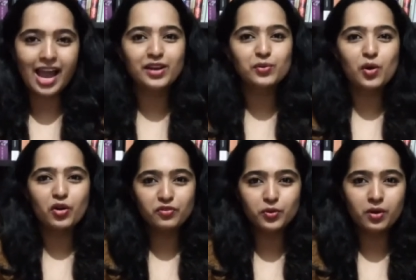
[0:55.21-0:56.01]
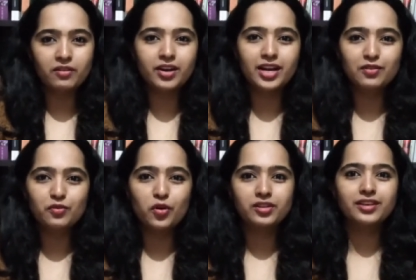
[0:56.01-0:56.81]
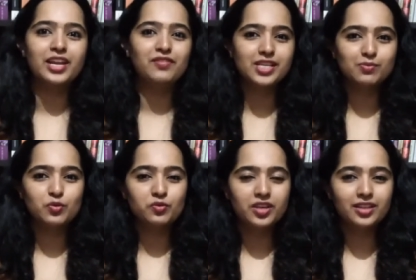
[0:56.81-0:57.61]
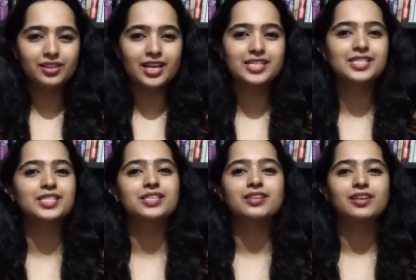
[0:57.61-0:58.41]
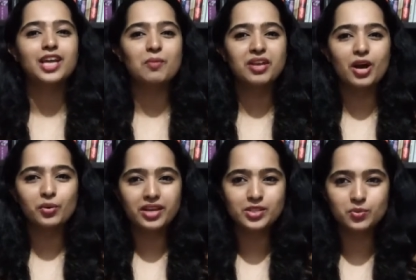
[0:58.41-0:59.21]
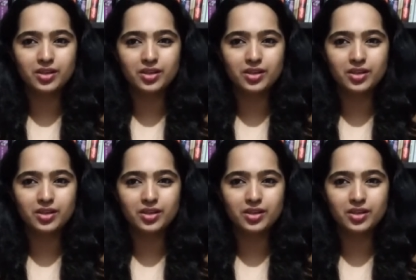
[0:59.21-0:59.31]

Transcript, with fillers: I know a lot of you are waiting for the Netflix movie that's coming out next